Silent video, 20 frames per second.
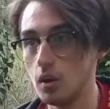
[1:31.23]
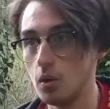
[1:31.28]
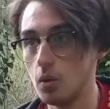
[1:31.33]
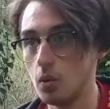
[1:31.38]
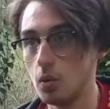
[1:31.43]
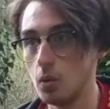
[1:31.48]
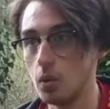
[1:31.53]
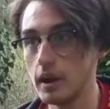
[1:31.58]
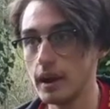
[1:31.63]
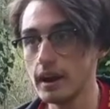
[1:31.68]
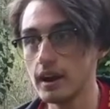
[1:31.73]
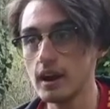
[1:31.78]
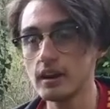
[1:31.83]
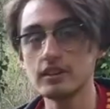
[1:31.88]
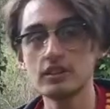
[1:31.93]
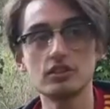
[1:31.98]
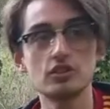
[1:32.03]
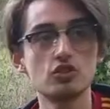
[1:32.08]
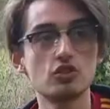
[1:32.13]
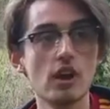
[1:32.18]
when I got
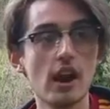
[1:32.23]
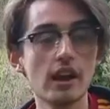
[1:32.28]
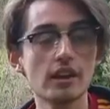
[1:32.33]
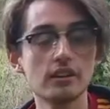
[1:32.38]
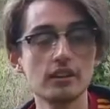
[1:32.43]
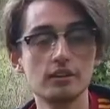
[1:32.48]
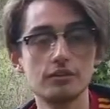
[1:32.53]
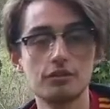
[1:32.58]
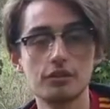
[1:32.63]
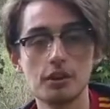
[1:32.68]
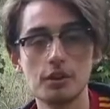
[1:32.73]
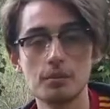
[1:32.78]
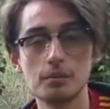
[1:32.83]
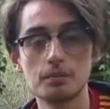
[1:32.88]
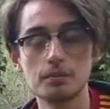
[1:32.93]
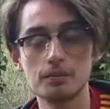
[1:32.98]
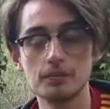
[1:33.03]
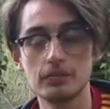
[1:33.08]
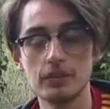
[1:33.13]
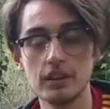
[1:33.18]
distracted
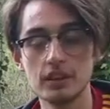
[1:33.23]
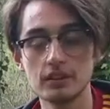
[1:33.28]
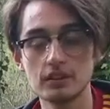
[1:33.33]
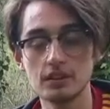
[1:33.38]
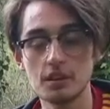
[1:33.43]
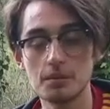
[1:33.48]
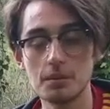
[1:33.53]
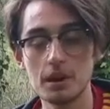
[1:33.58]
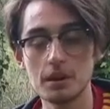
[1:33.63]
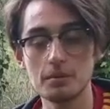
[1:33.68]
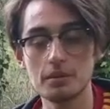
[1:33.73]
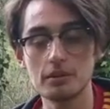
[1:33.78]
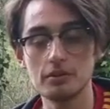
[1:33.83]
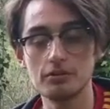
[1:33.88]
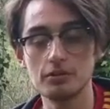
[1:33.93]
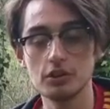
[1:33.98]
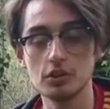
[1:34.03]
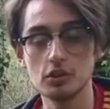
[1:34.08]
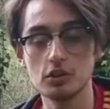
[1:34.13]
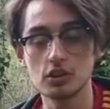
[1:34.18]
from things that made me
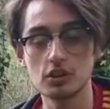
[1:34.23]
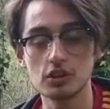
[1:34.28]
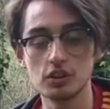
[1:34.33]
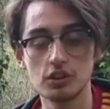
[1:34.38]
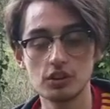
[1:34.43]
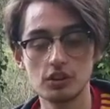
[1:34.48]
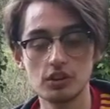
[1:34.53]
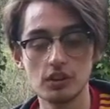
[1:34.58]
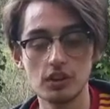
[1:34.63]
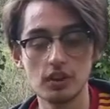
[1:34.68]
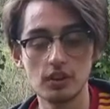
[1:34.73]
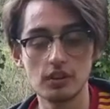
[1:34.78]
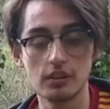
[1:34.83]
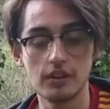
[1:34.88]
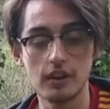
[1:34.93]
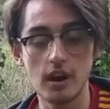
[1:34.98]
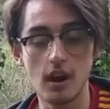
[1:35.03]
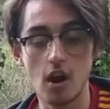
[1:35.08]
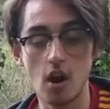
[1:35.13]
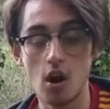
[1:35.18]
feel good
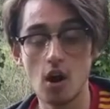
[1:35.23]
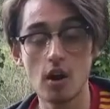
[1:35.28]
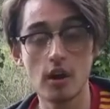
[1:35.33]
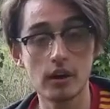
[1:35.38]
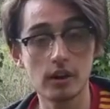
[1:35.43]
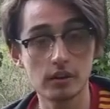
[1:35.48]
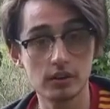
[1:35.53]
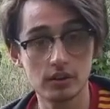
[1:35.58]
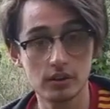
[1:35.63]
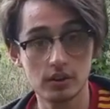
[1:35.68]
that aren't